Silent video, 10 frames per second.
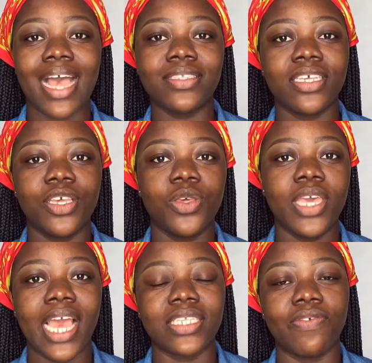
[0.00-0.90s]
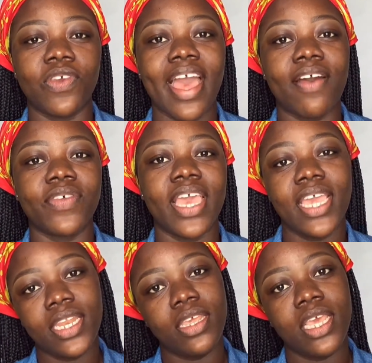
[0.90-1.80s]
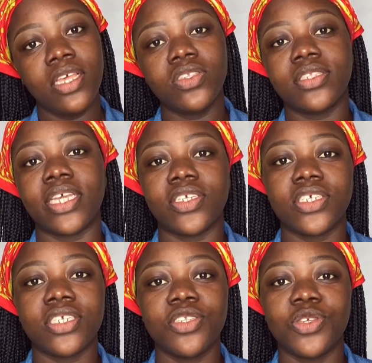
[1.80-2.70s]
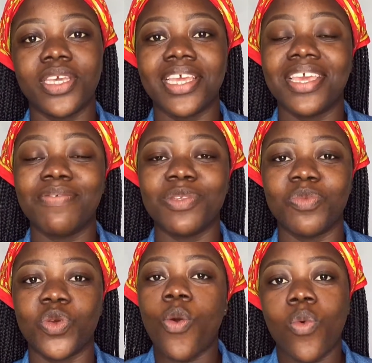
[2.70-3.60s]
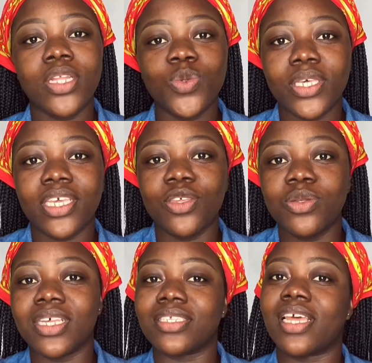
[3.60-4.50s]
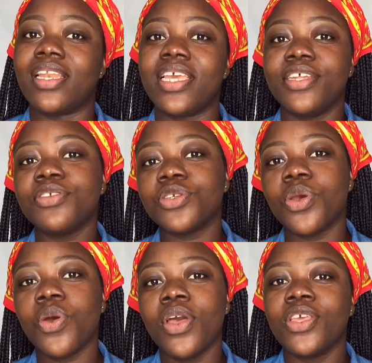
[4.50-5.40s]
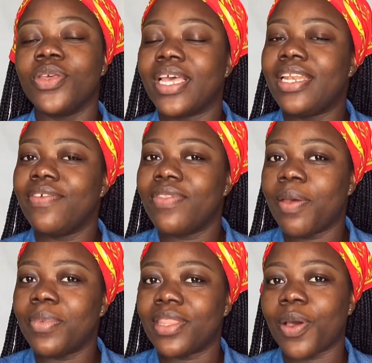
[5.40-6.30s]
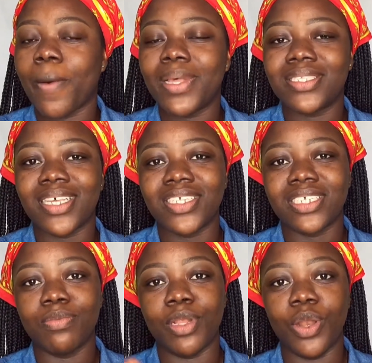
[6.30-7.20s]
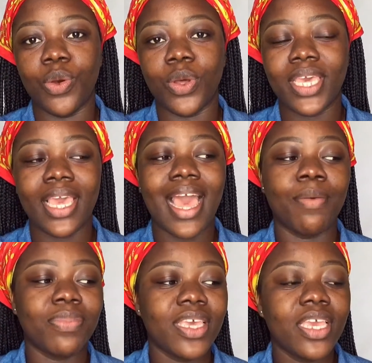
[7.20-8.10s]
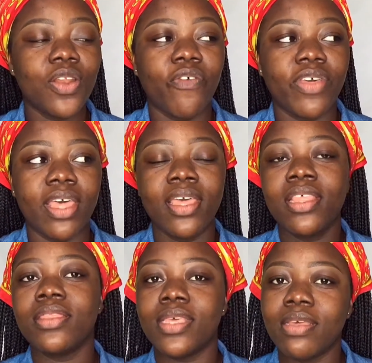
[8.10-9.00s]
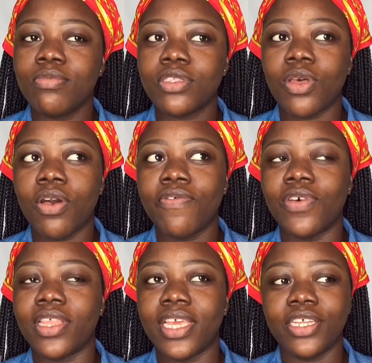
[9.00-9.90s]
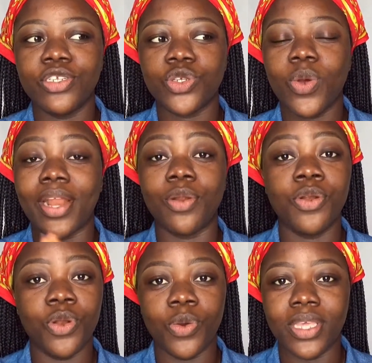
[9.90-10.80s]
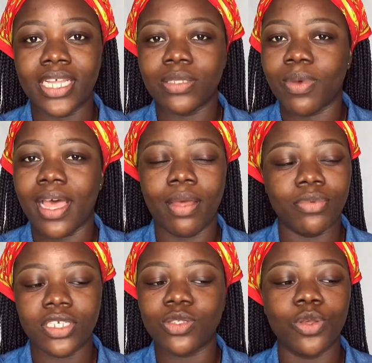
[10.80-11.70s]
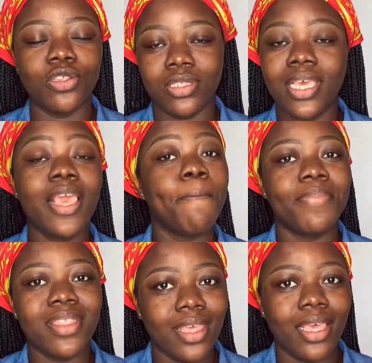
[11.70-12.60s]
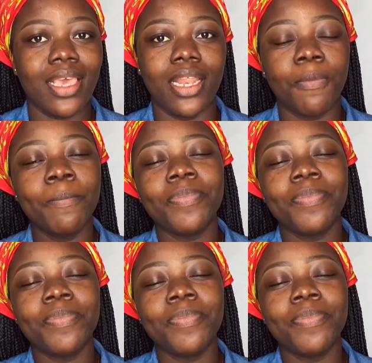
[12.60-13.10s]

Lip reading: asking you guys if you have any suggestions you can give to me on what we can use as an intro. You can leave them in the comment section below. Okay, I'm thinking of a theme song for the intro. I don't know yet, but I'm just going to keep thinking